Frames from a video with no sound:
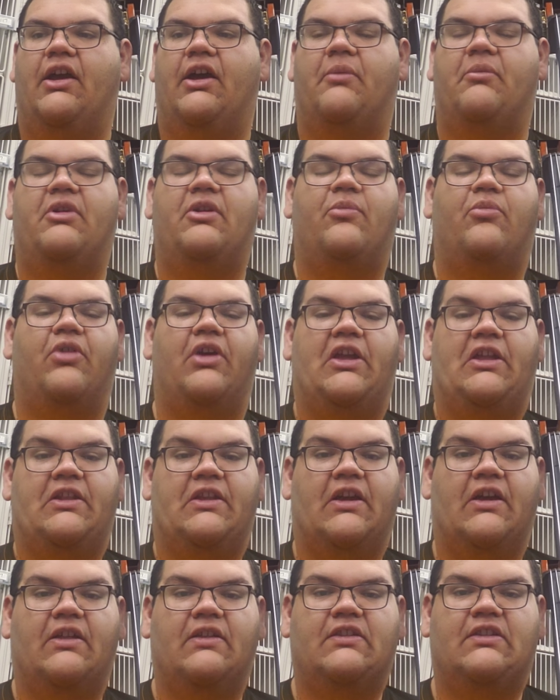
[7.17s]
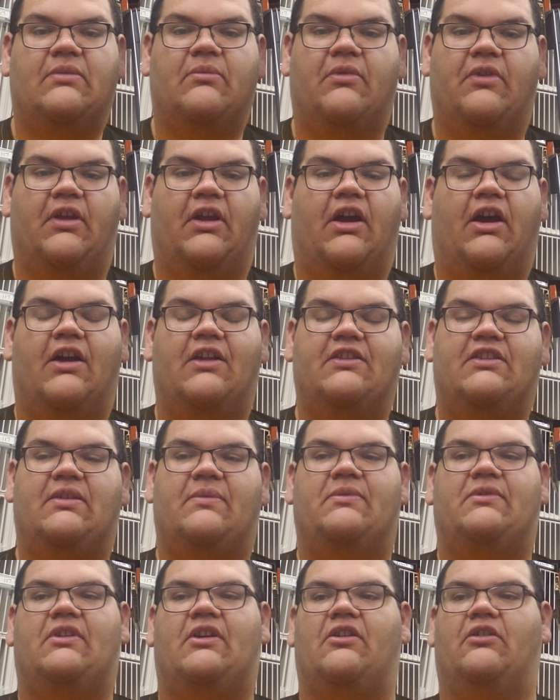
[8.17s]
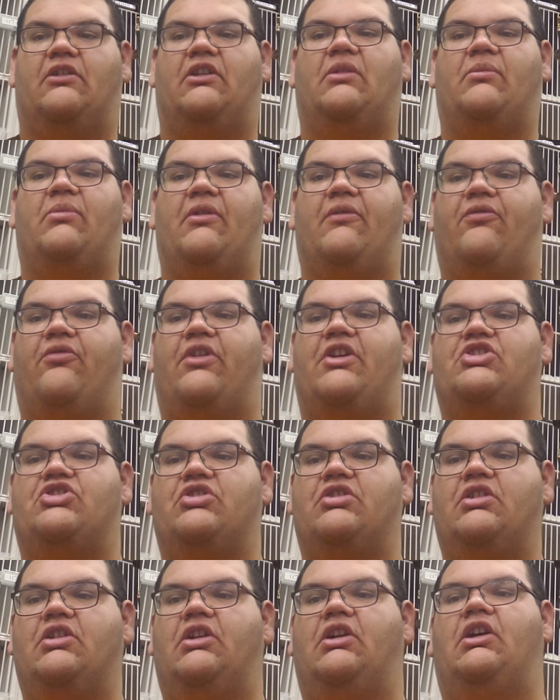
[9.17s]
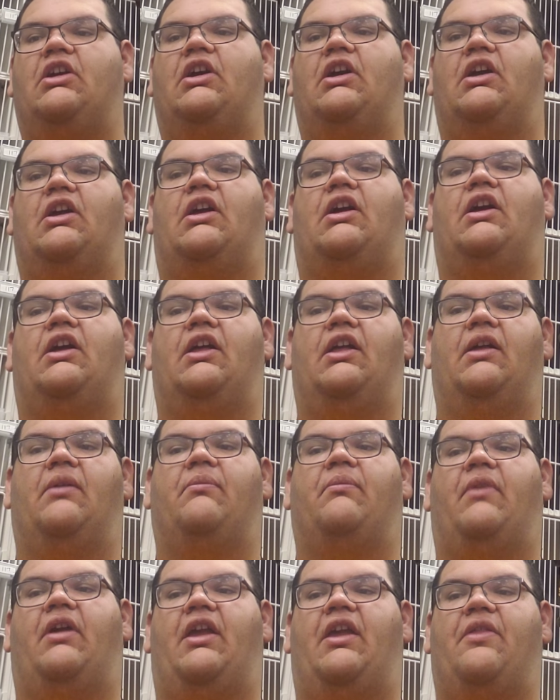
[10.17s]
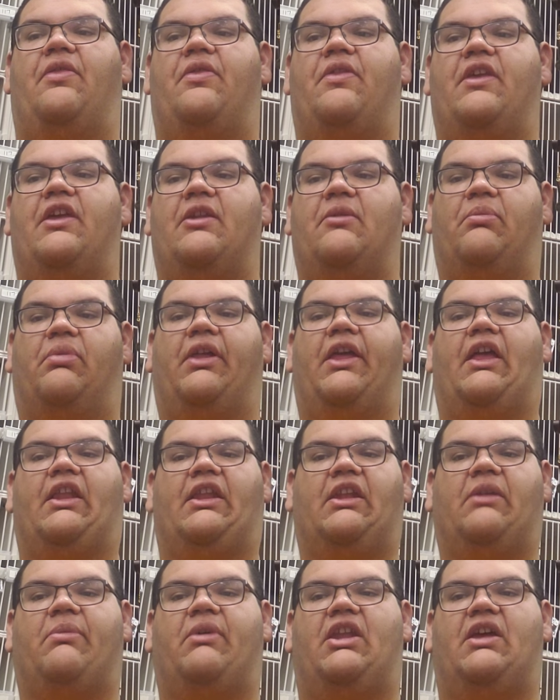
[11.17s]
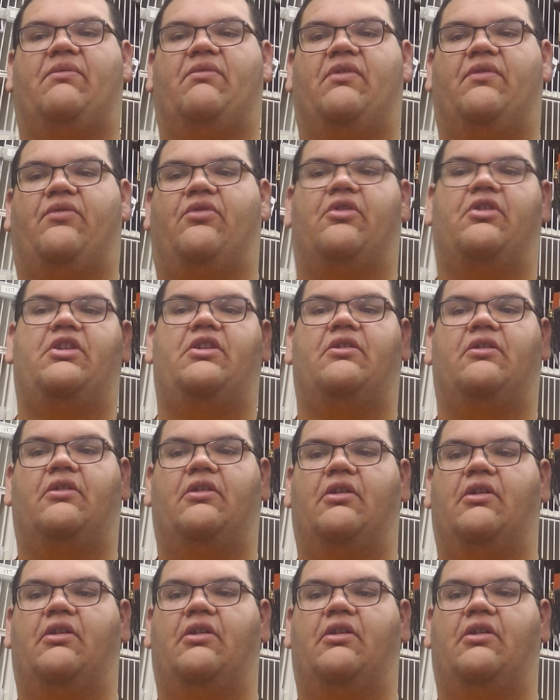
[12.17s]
I'm going to break down some of the concepts that are a little bit fresher and then play a little bit of it for you.